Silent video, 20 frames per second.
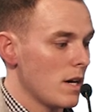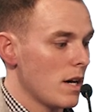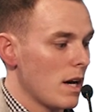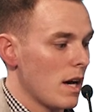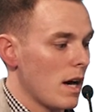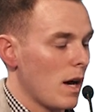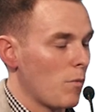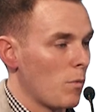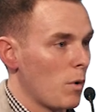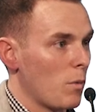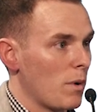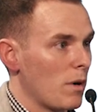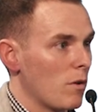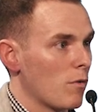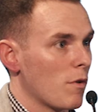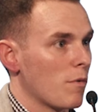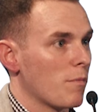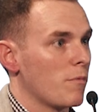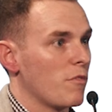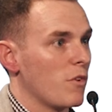and we will
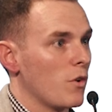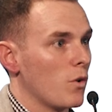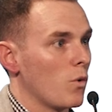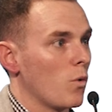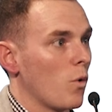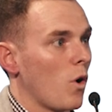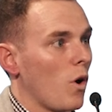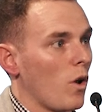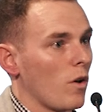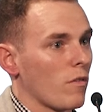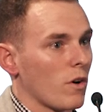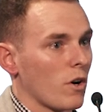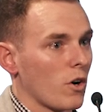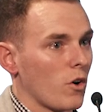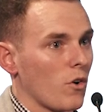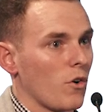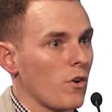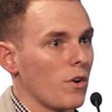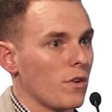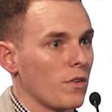review all of our
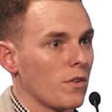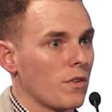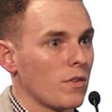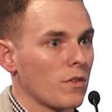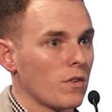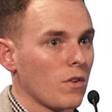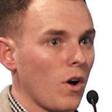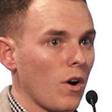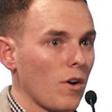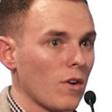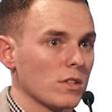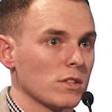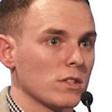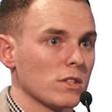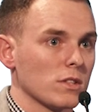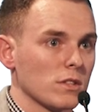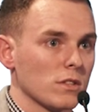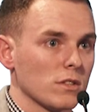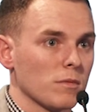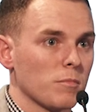current
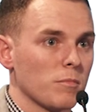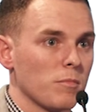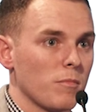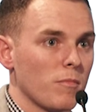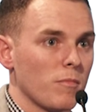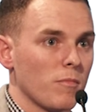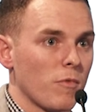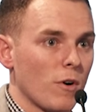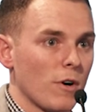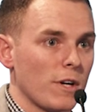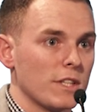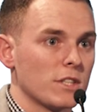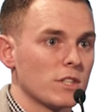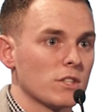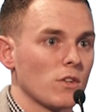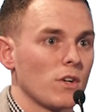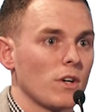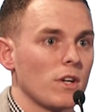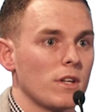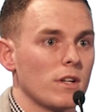tolerances for each
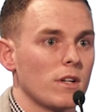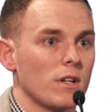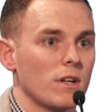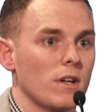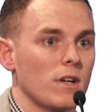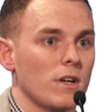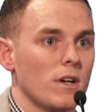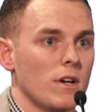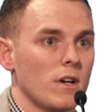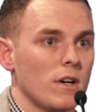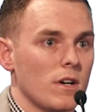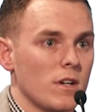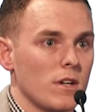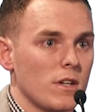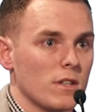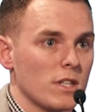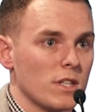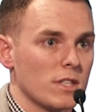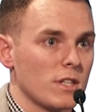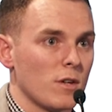site
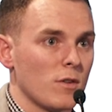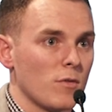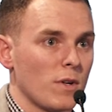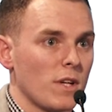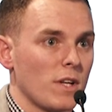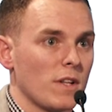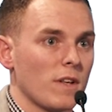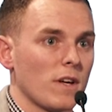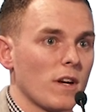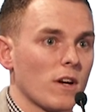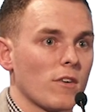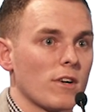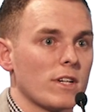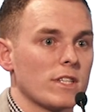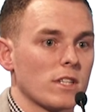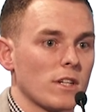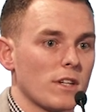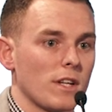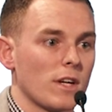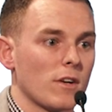to see if we need to increase
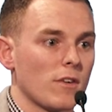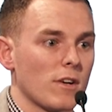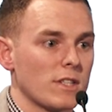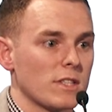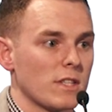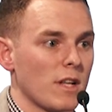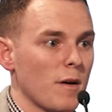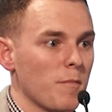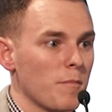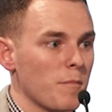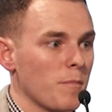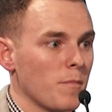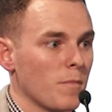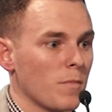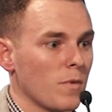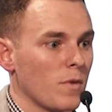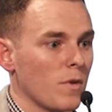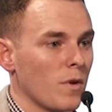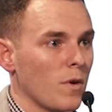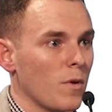and decrease them
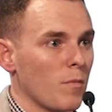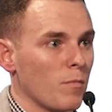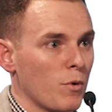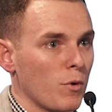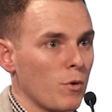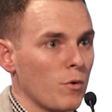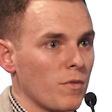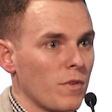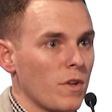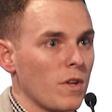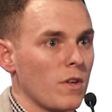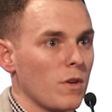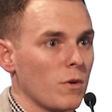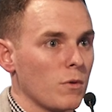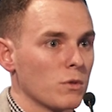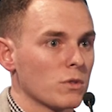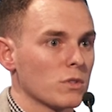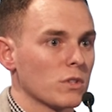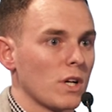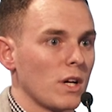to improve the
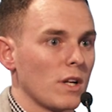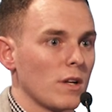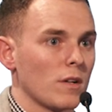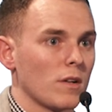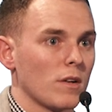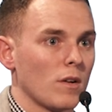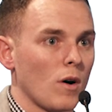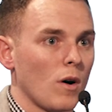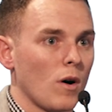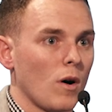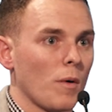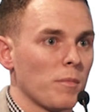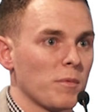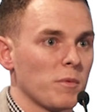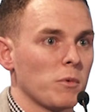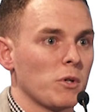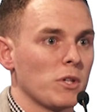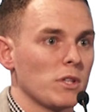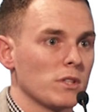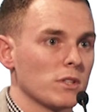use and
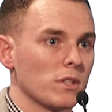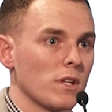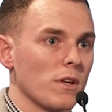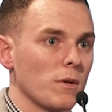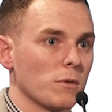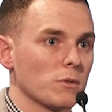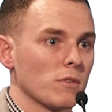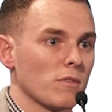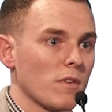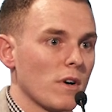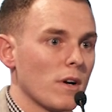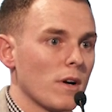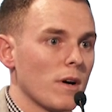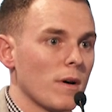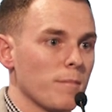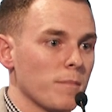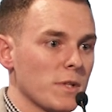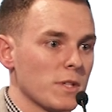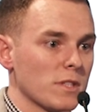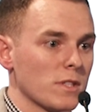optimize the use of
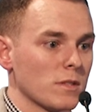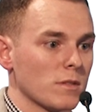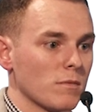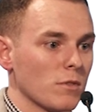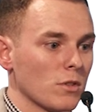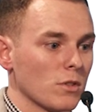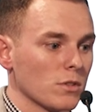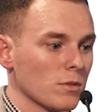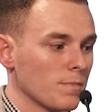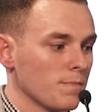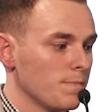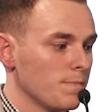the system for us.